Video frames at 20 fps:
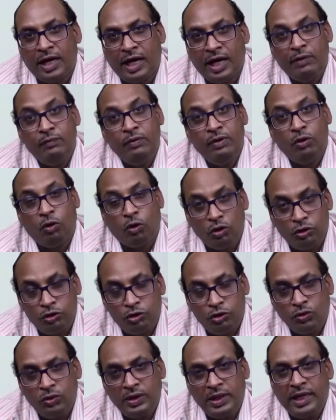I will
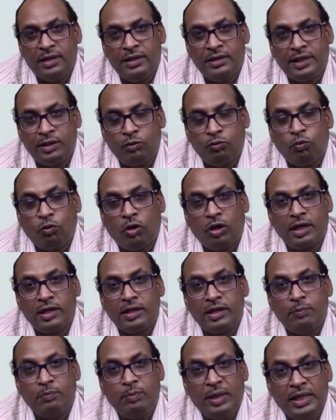also tell that what
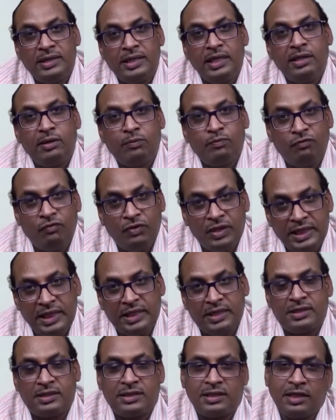are the basic
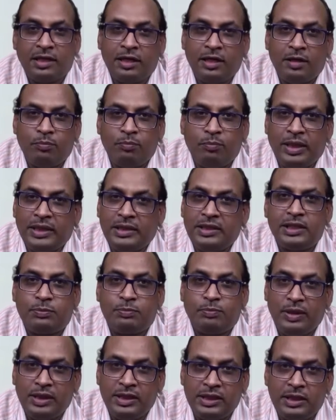physics,
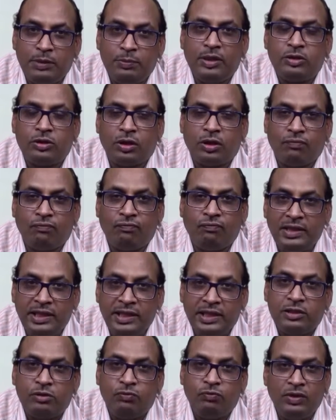basic principles of
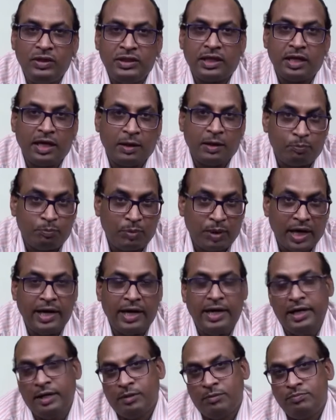physics which are
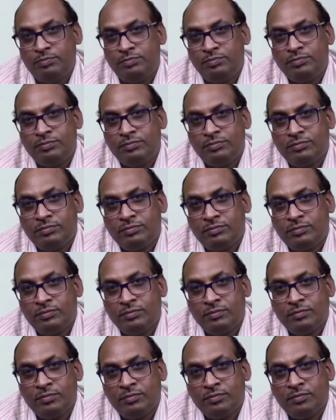applied
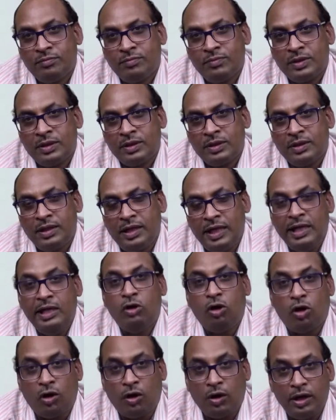
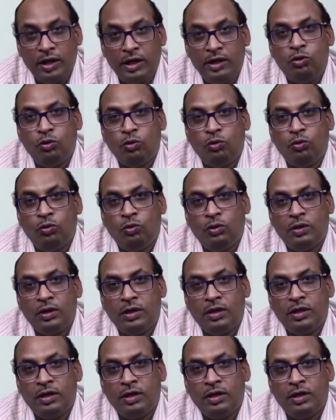in order to